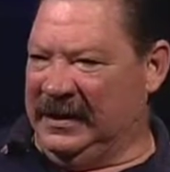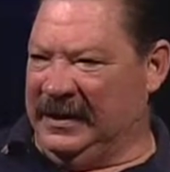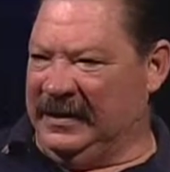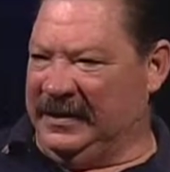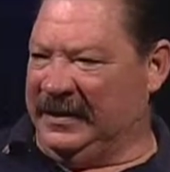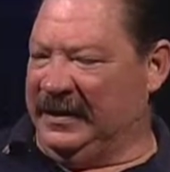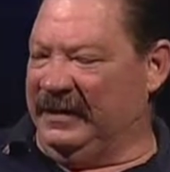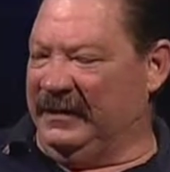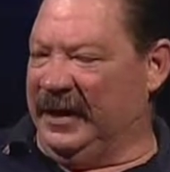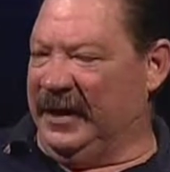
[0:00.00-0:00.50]

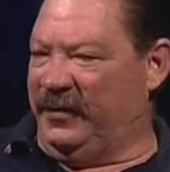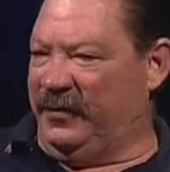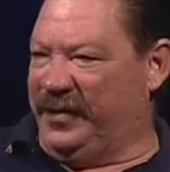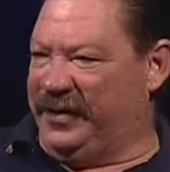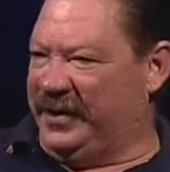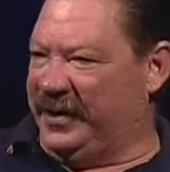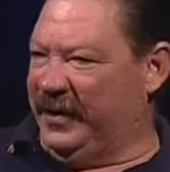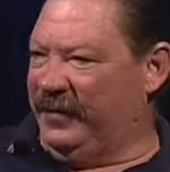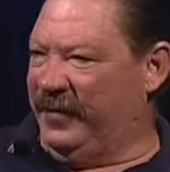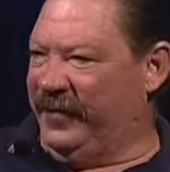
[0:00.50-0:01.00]
as it like
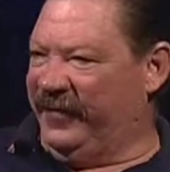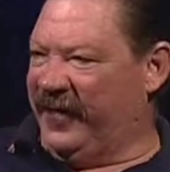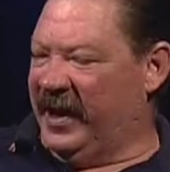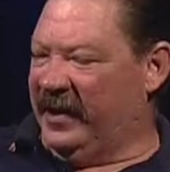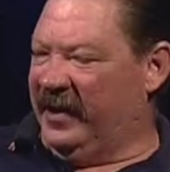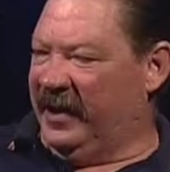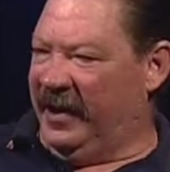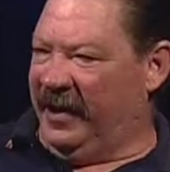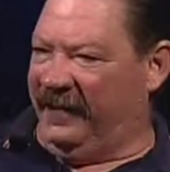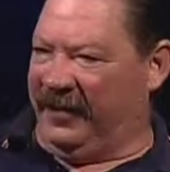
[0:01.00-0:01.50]
we said, we've
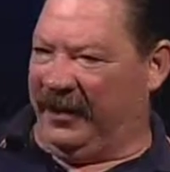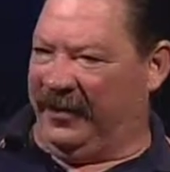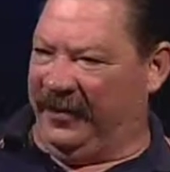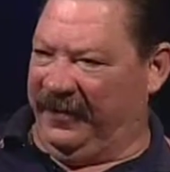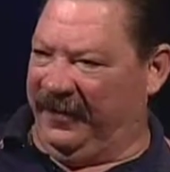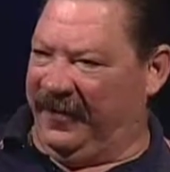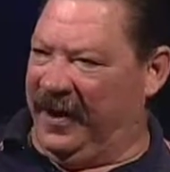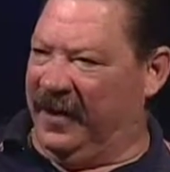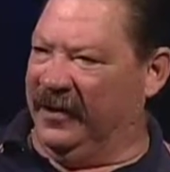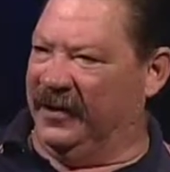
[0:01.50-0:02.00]
got a lot of
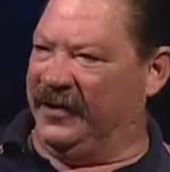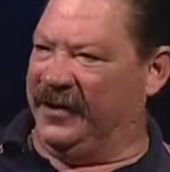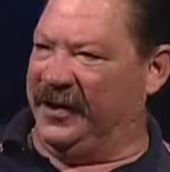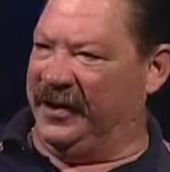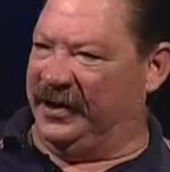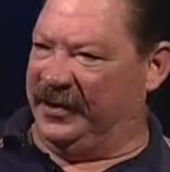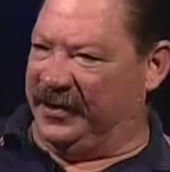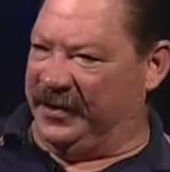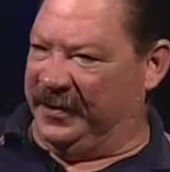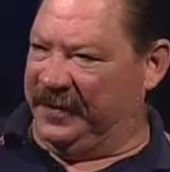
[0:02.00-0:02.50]
good
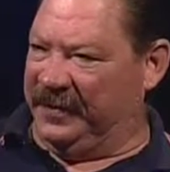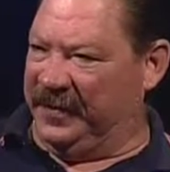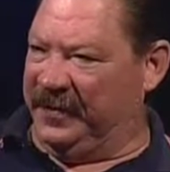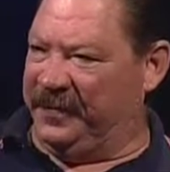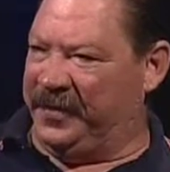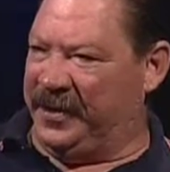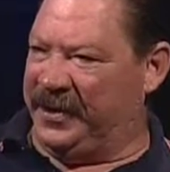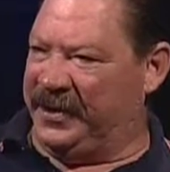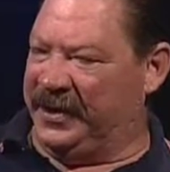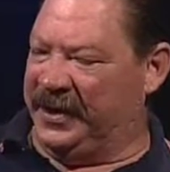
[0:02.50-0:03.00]
volunteers that,
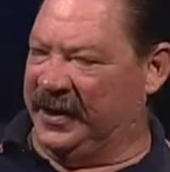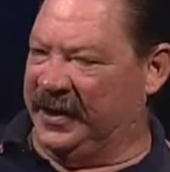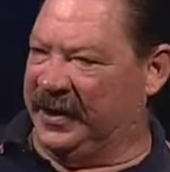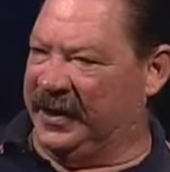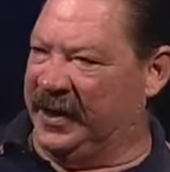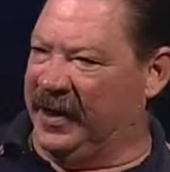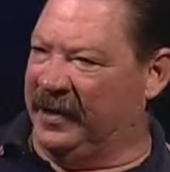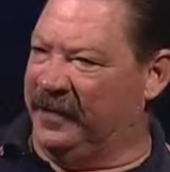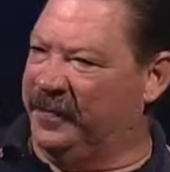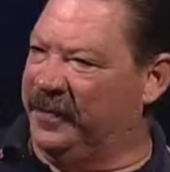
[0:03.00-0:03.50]
that pitch in
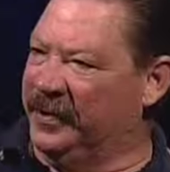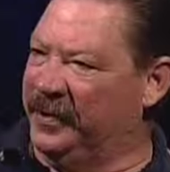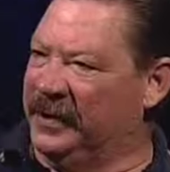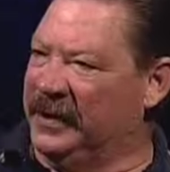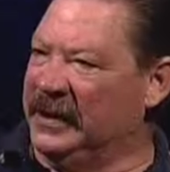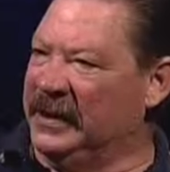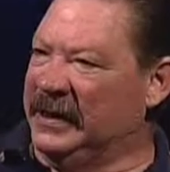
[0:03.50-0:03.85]
and help.